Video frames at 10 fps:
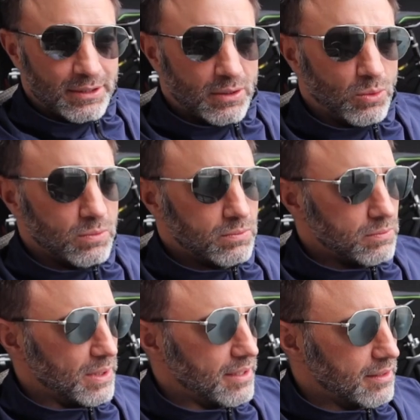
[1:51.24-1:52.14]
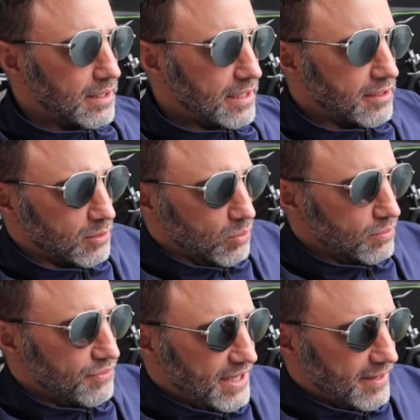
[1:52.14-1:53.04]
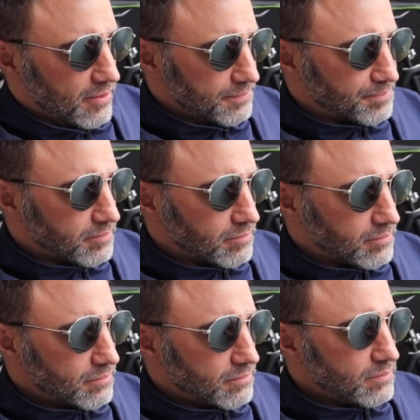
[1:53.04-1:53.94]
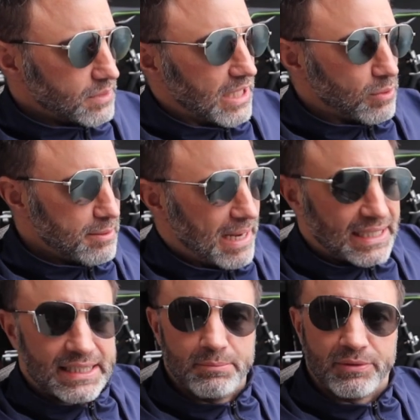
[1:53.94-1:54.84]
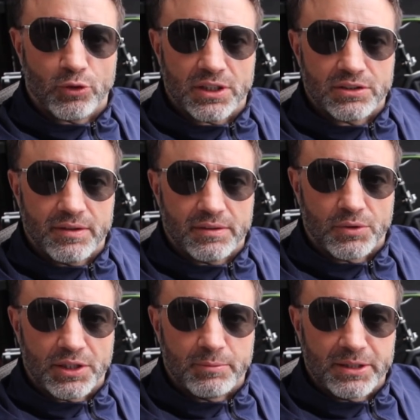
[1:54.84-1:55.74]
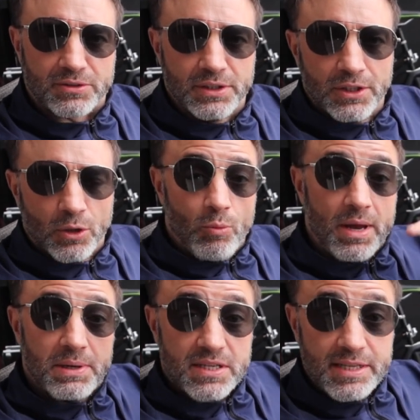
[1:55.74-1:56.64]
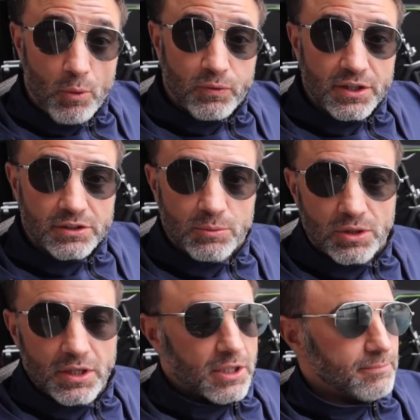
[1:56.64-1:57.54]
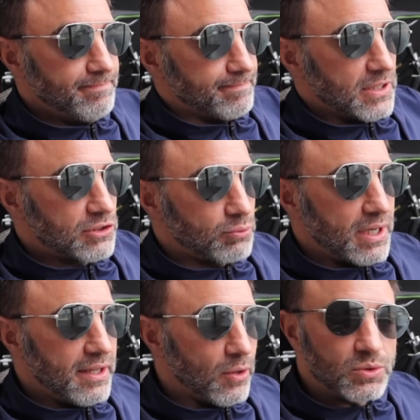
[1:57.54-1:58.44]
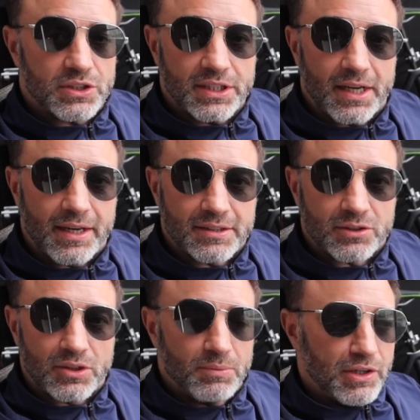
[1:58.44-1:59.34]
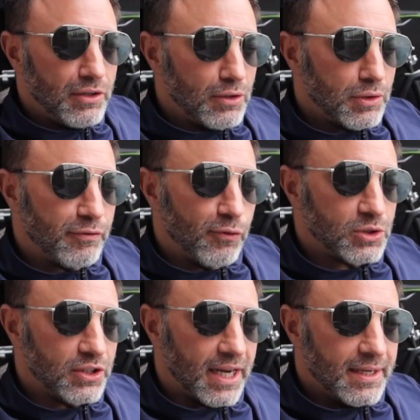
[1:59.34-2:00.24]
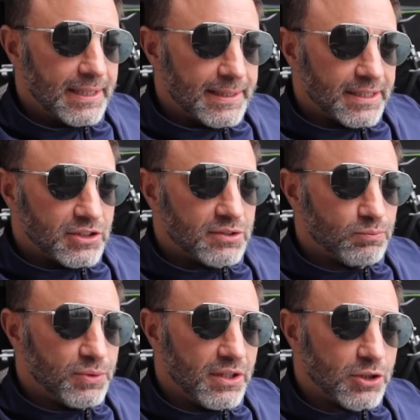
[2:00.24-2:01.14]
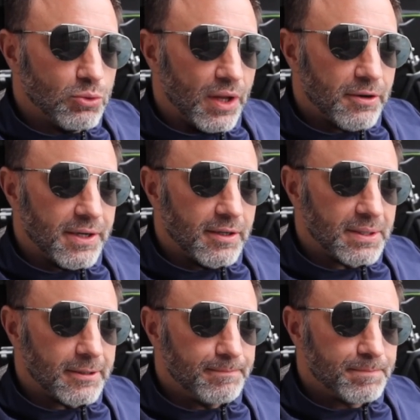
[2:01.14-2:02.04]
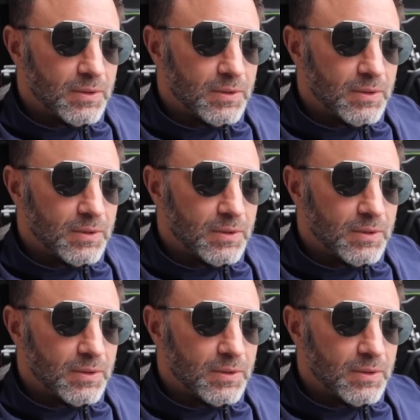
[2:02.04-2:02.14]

Oh, wait, I gotta go there.And ride back again before I can drive, drink the beers. Or maybe I sleep over there somewhere. It's right in the onsen guy. So I'm really looking forward to that. There's this really cool area up there.